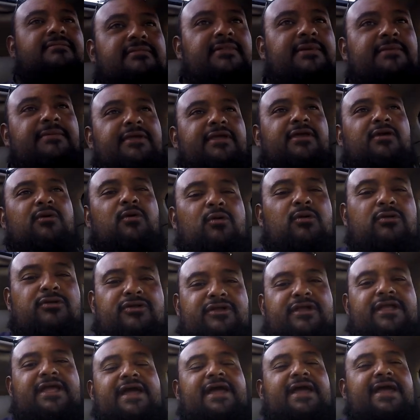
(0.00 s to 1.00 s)
Maybe
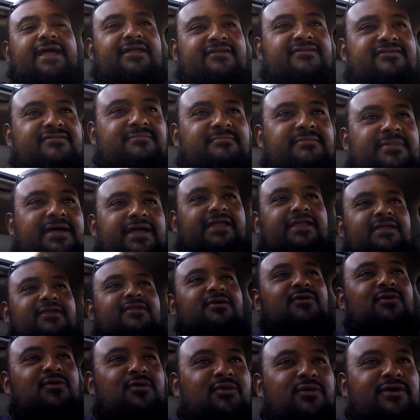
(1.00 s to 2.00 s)
older guys might
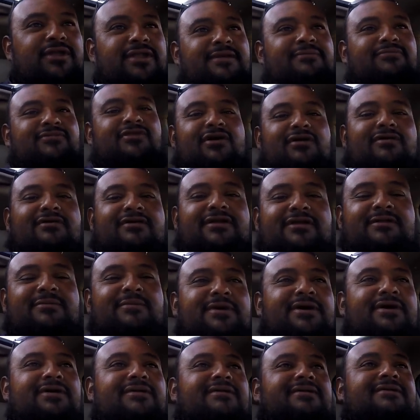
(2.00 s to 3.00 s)
know what I'm talking
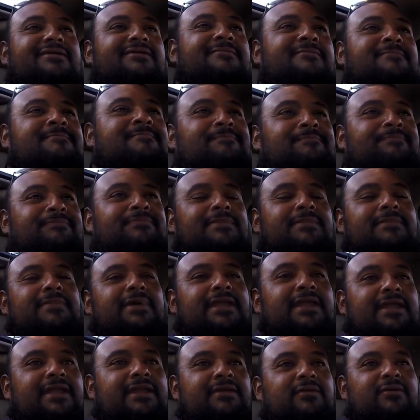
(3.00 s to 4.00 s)
about.
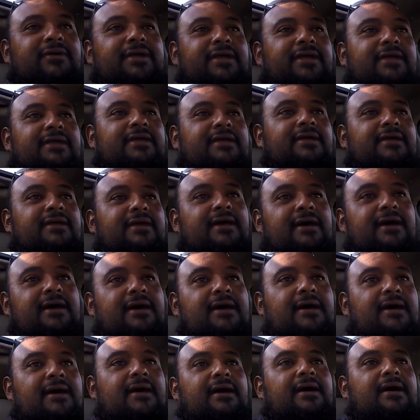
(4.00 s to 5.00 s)
But anyway,
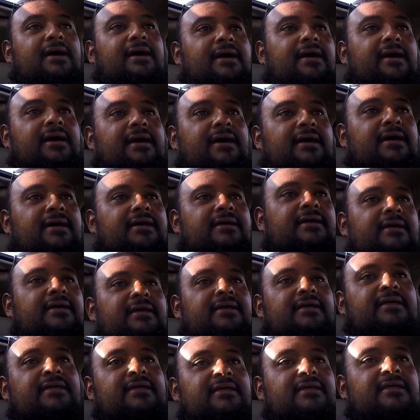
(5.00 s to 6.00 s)
uh,
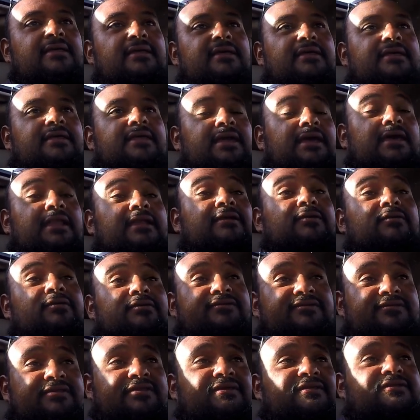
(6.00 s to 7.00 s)
Killer
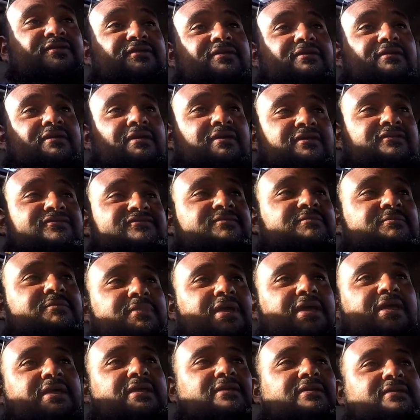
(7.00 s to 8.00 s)
was another awesome
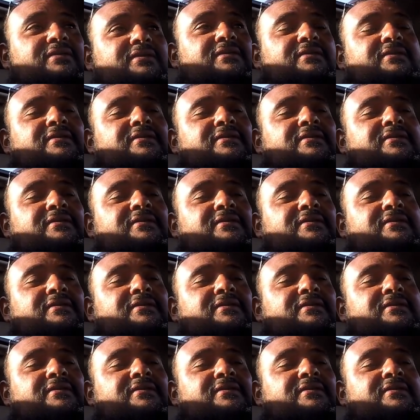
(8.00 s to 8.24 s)
band.